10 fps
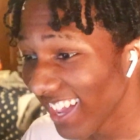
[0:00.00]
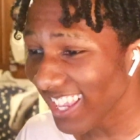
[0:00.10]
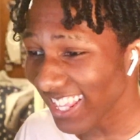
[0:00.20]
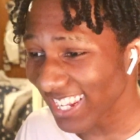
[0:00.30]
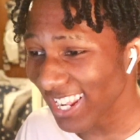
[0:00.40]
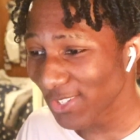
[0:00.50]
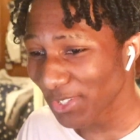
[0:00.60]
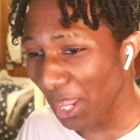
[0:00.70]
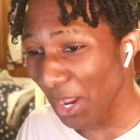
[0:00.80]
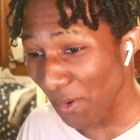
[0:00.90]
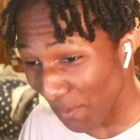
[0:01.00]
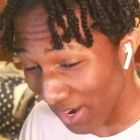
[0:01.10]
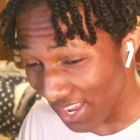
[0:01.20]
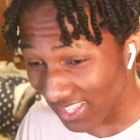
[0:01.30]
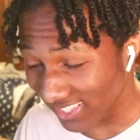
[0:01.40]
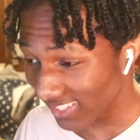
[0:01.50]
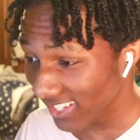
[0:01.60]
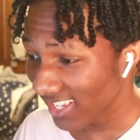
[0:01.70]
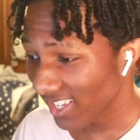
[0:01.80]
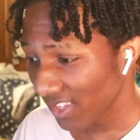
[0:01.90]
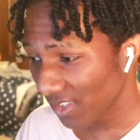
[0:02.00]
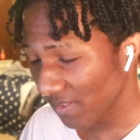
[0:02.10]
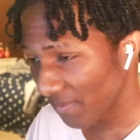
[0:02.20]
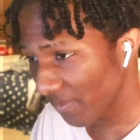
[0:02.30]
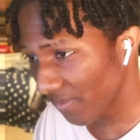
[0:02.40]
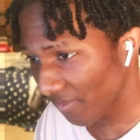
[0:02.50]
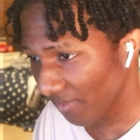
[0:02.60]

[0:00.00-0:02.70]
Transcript: he looking at you like anyway, what? Boy, act normal. You,